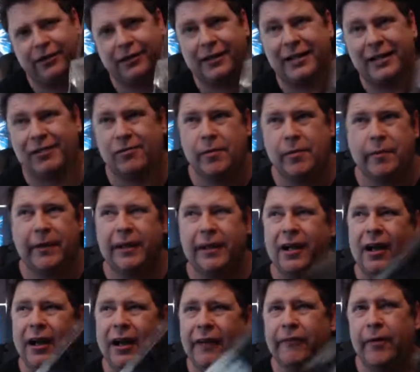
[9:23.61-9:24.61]
because we've been
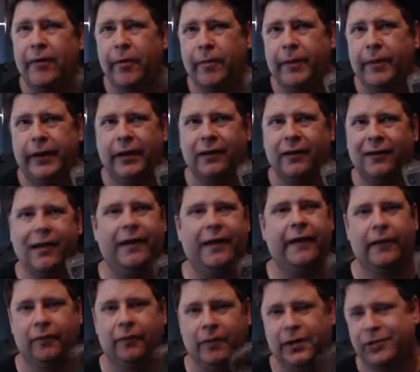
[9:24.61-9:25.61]
kind of opening a lot of
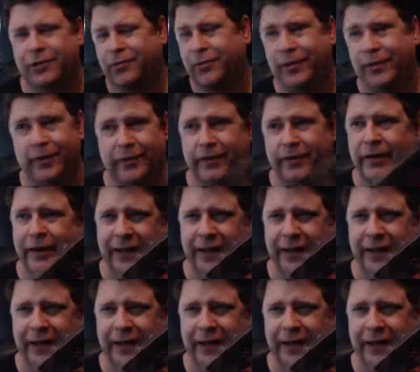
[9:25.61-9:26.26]
the retro